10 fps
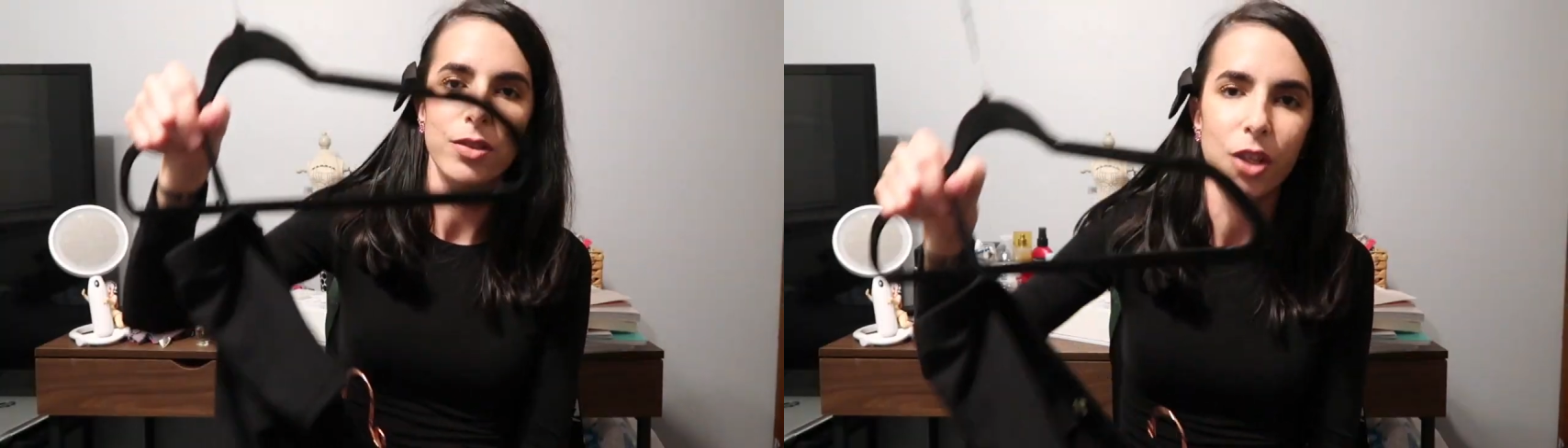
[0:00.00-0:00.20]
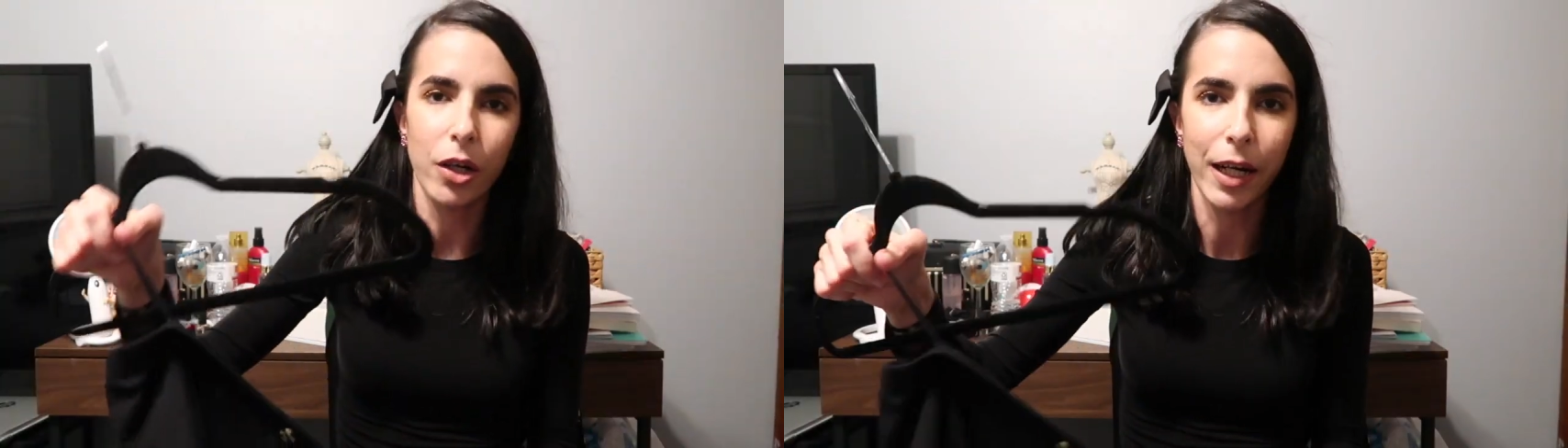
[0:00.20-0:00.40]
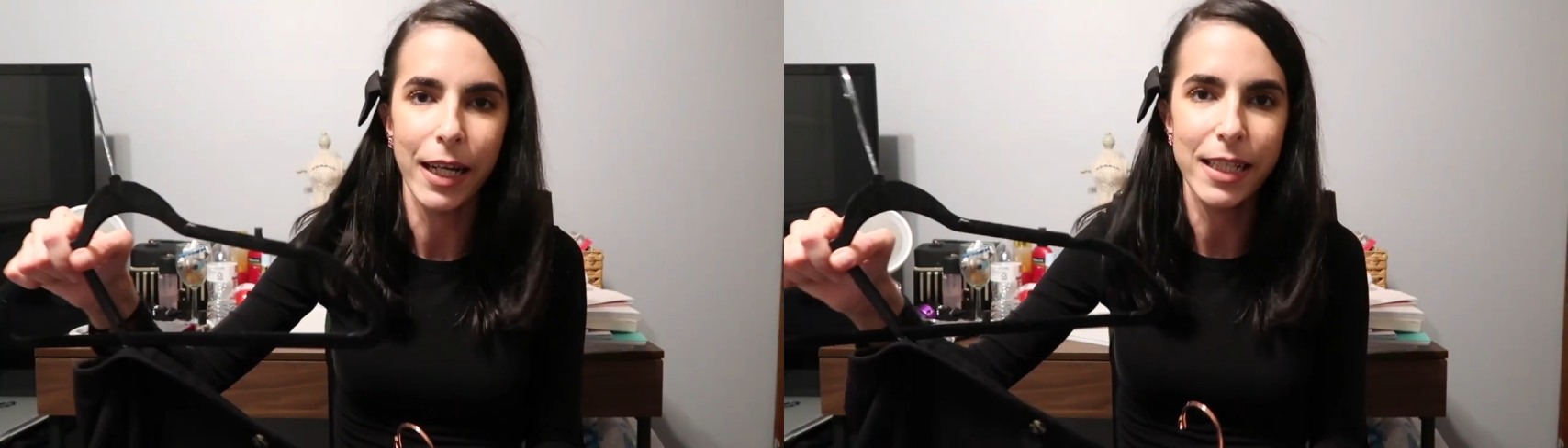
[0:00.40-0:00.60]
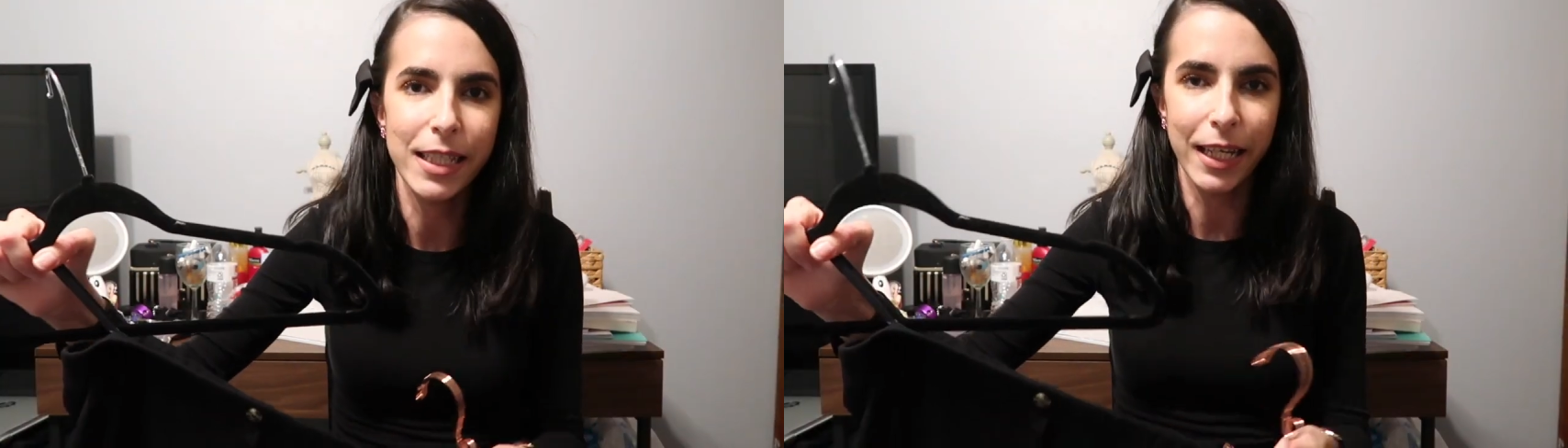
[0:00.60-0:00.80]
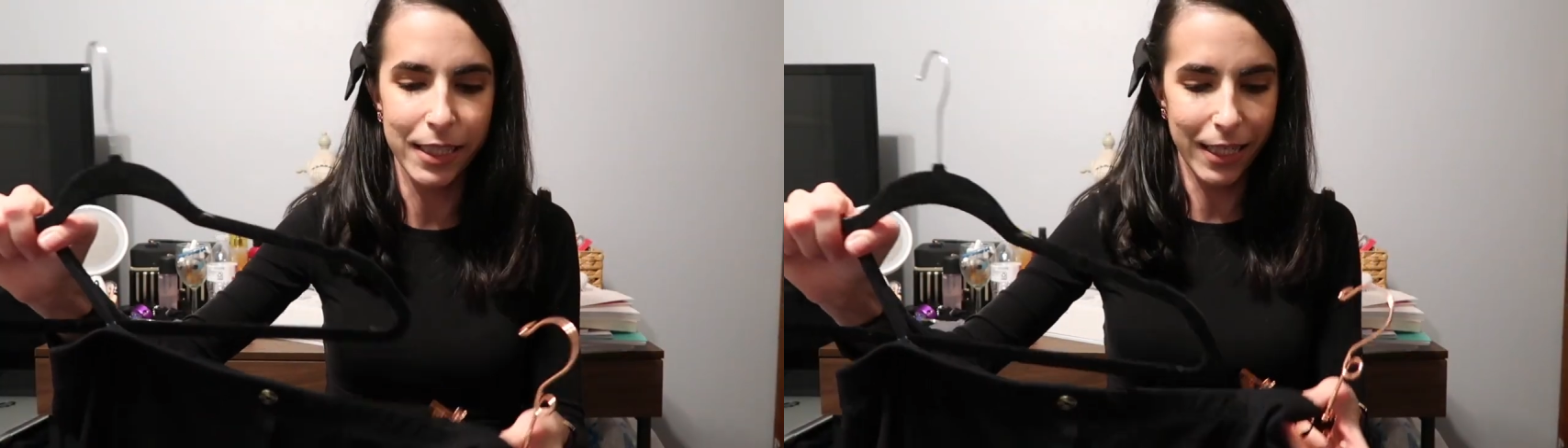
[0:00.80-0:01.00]
sorry, I need
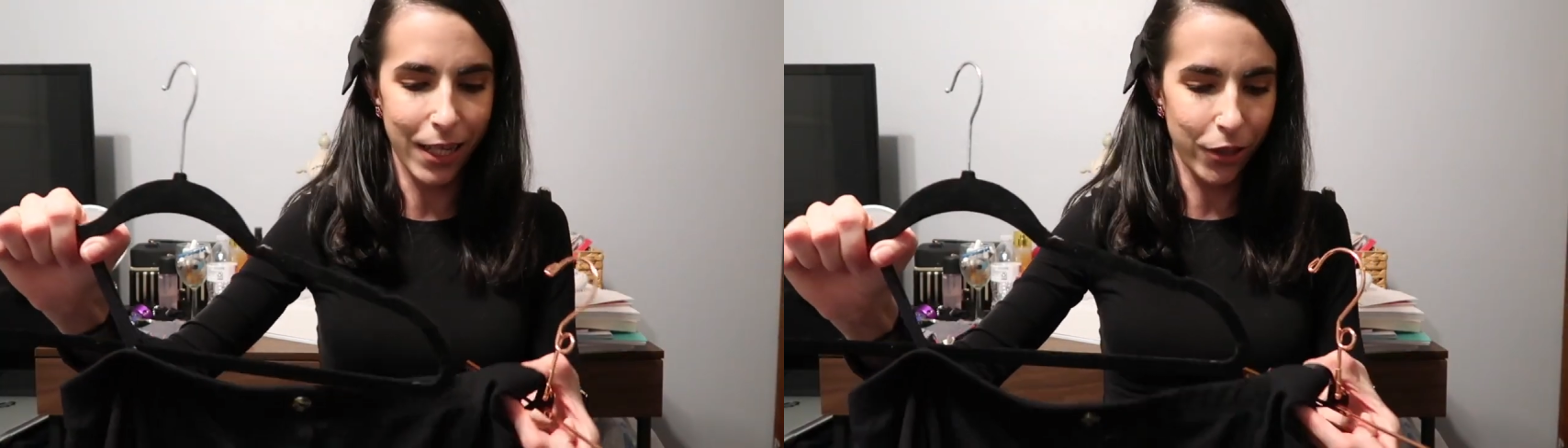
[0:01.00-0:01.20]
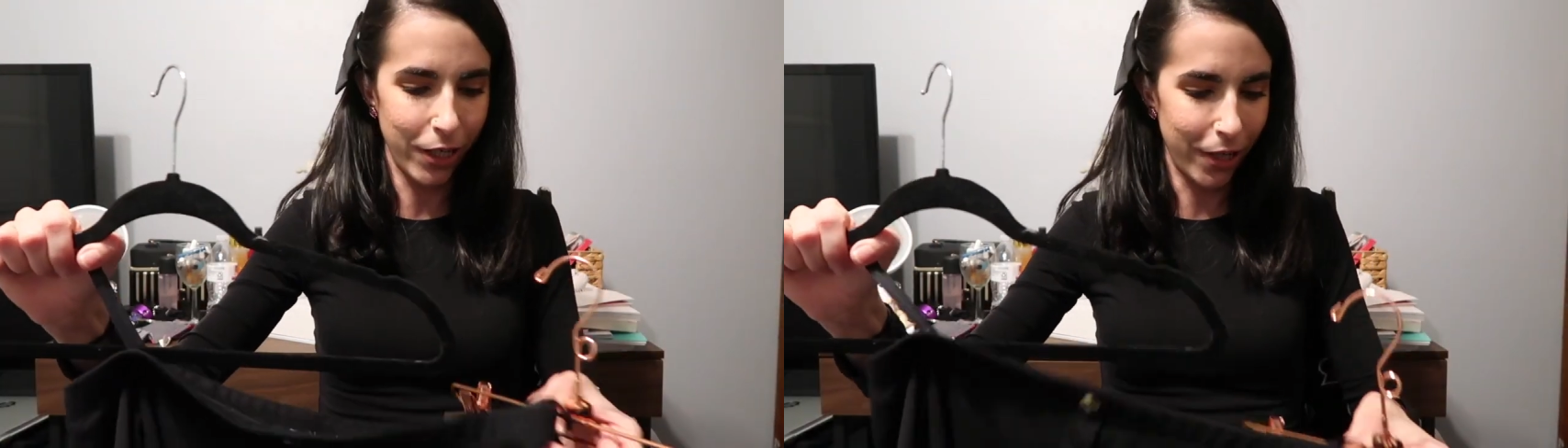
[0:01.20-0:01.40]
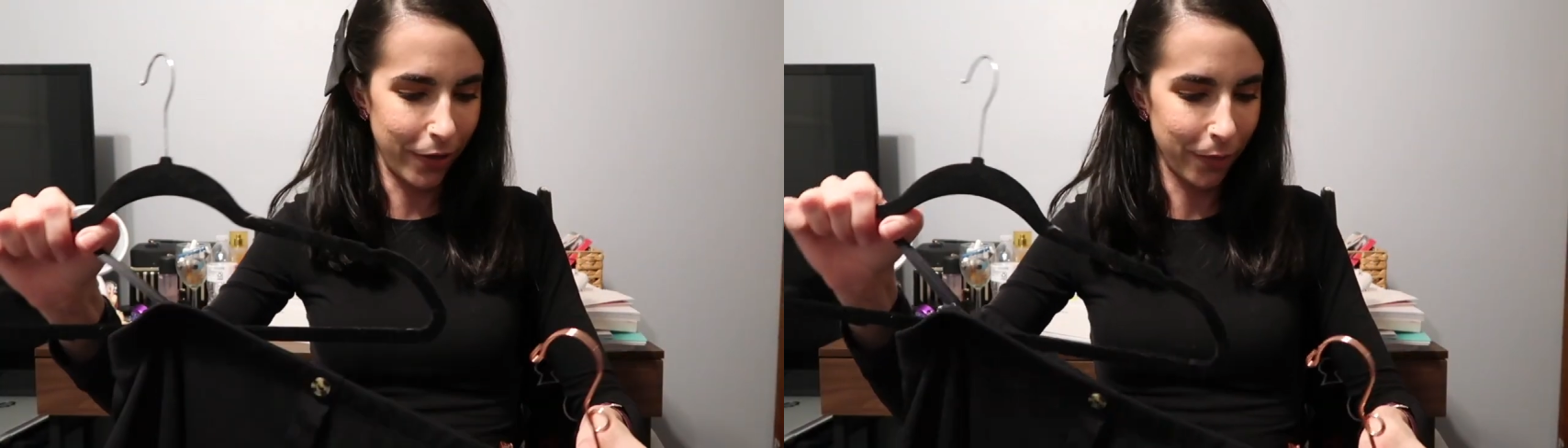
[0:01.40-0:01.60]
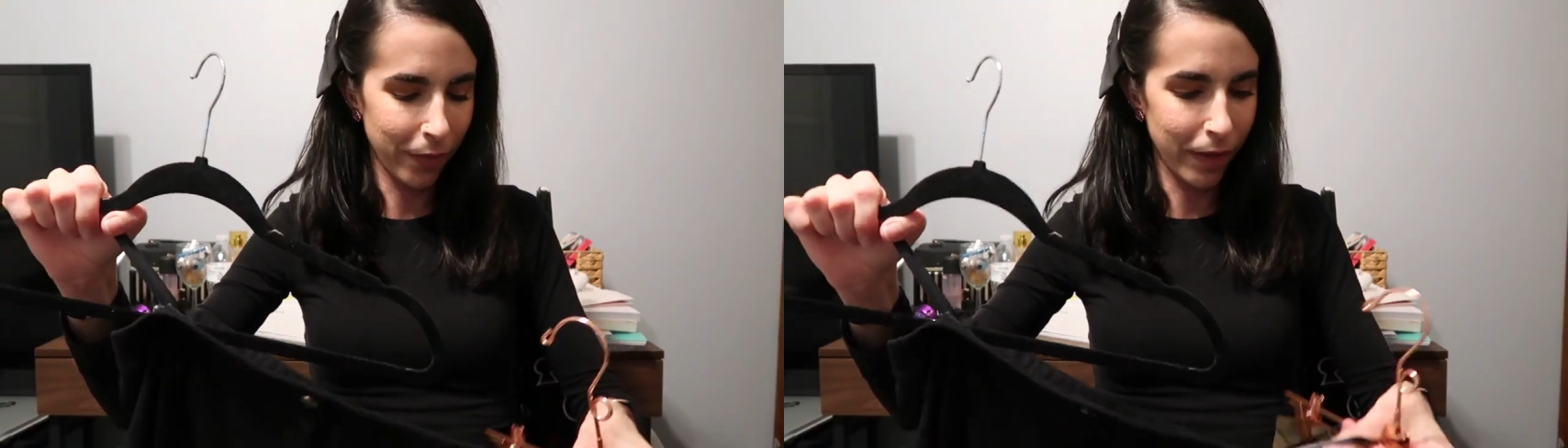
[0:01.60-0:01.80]
to get it together here.